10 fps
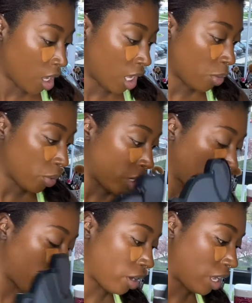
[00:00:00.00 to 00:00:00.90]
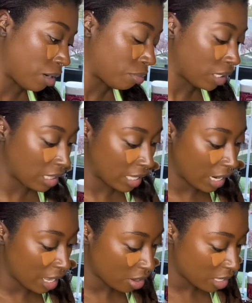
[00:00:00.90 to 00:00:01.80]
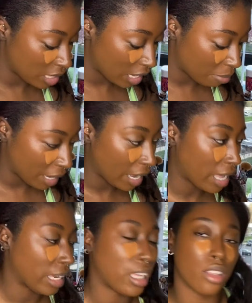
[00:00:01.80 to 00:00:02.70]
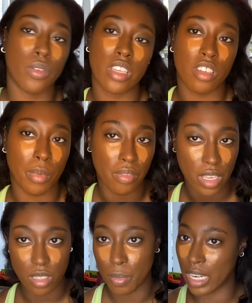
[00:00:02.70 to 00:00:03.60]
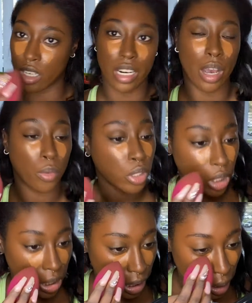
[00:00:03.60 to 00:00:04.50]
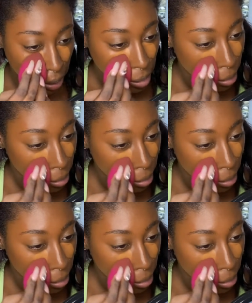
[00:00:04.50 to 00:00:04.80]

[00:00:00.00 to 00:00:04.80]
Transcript: And we're gonna go ahead and blend that out, and then I might highlight the rest of my face depending on how we're looking.